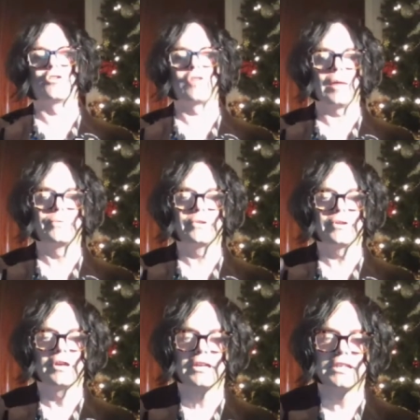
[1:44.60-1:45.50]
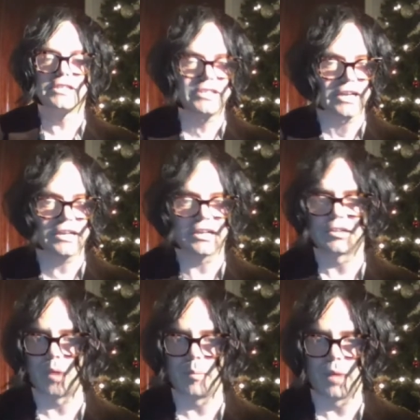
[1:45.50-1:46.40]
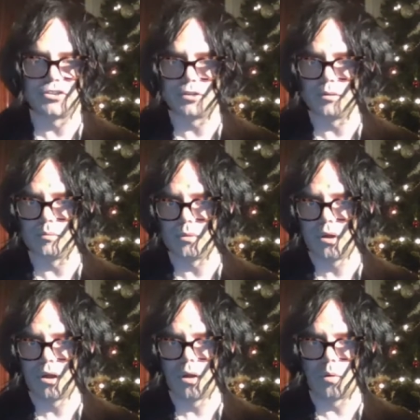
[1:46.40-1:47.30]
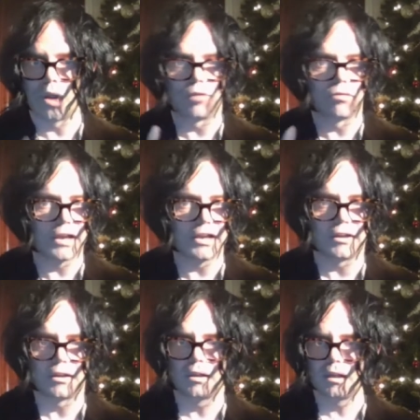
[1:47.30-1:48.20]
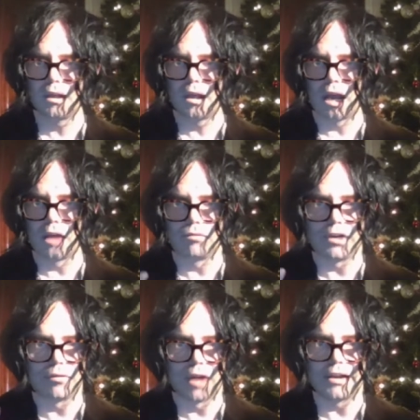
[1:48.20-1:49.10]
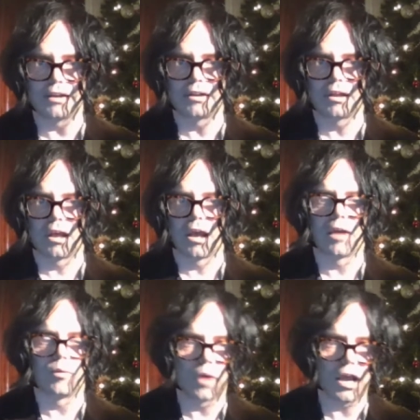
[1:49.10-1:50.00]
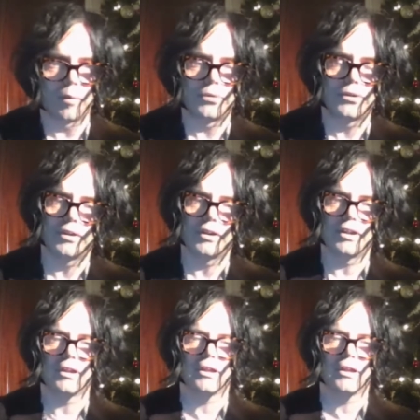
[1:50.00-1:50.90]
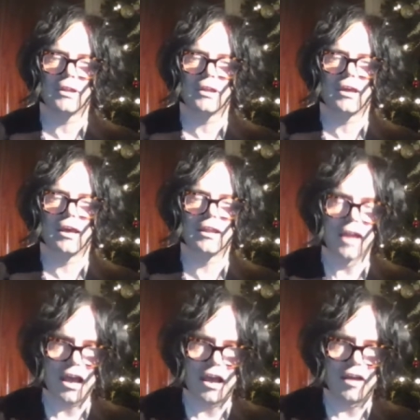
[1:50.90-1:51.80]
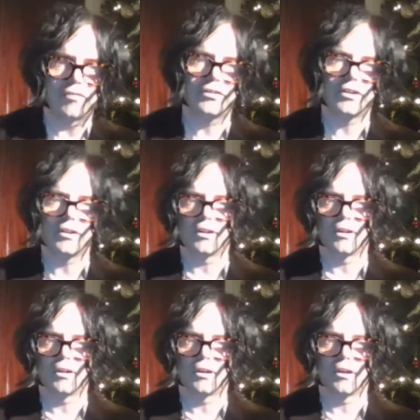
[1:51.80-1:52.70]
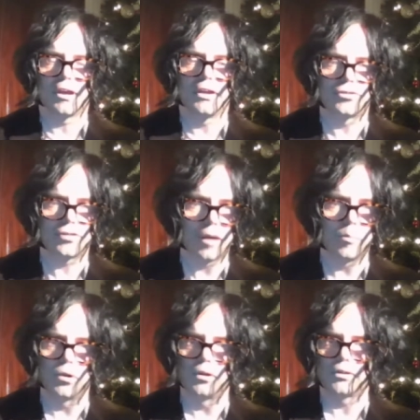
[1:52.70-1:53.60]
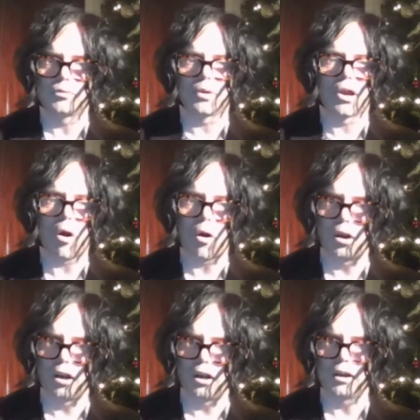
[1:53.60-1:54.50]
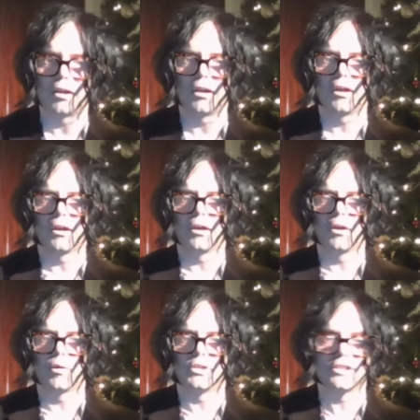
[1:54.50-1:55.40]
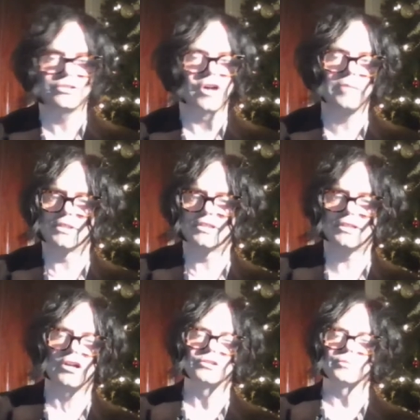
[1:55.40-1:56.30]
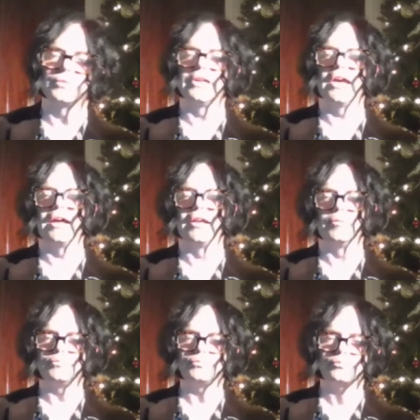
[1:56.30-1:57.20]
and crept, shaking, to my bedroom, where I read it and reread it and wept and laughed and trembled with a horror which at times assails me yet.